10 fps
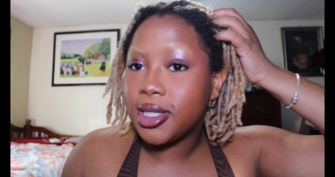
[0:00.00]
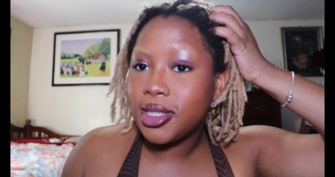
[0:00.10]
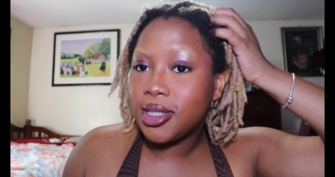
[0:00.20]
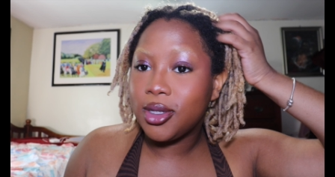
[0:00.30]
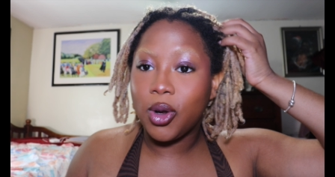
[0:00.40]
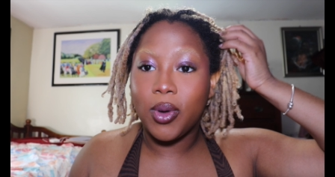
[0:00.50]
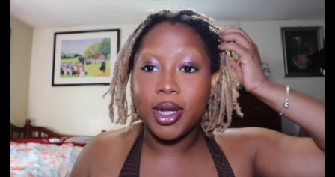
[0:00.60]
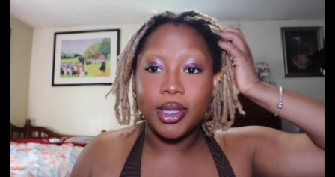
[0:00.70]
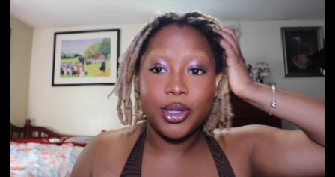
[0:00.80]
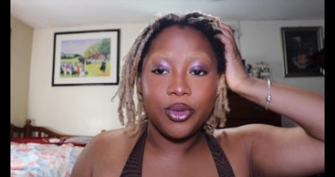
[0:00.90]
this is the
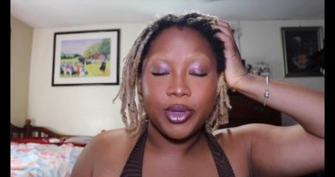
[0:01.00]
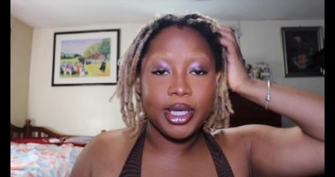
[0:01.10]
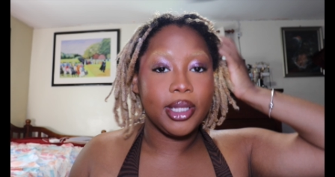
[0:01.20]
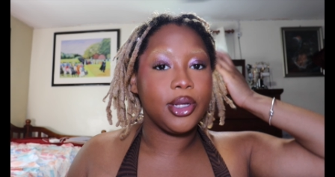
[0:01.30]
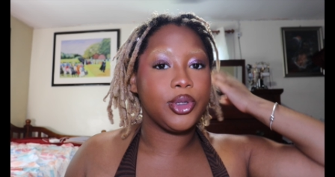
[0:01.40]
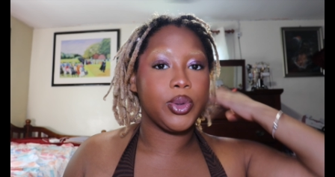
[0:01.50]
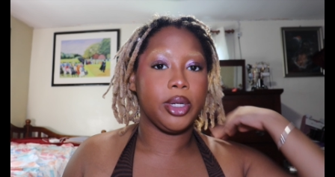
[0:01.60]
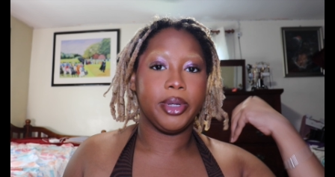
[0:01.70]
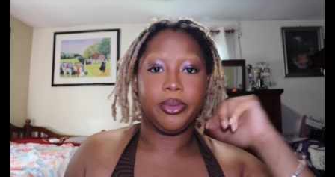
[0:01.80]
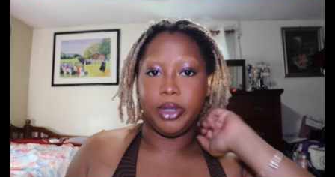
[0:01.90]
quick little
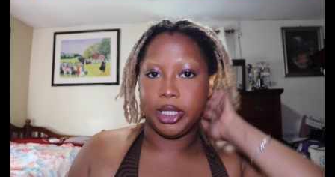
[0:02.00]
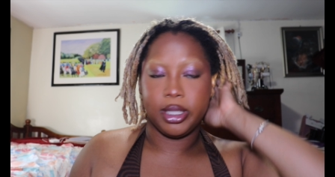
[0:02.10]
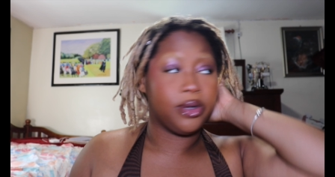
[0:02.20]
20-minute B,